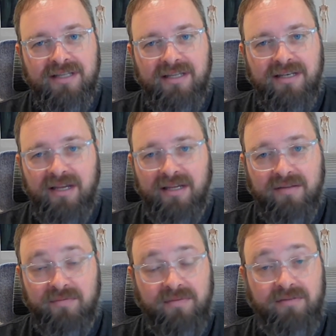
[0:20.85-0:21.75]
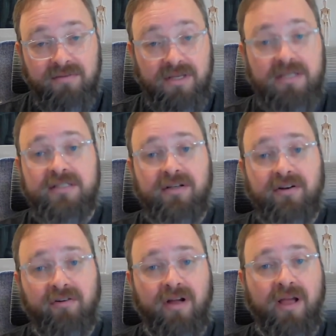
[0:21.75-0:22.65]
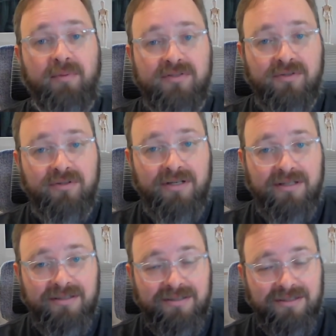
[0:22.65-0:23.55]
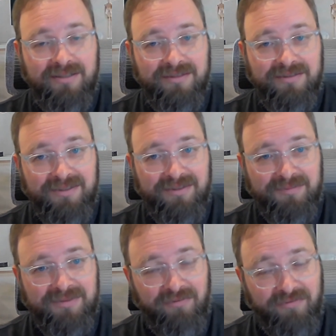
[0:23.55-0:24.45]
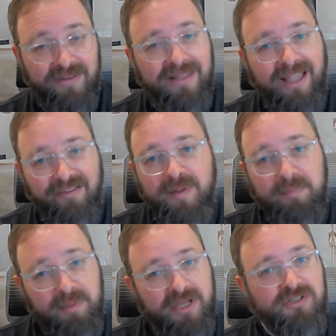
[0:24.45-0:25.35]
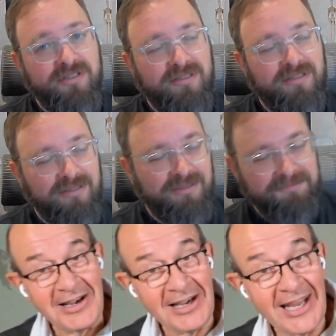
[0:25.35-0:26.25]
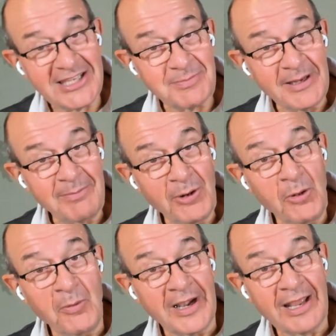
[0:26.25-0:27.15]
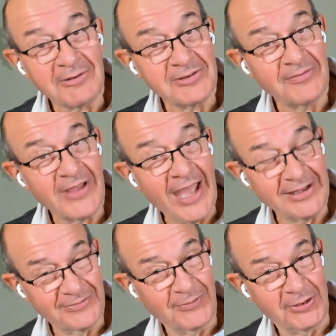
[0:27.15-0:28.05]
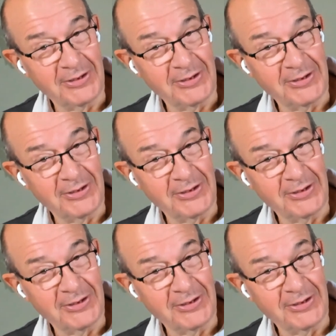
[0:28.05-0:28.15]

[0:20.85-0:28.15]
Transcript: and I, I've yet to hear a rabbit story. Uh, I feel like I've been patient, Colin. Let me pull one out of the hat for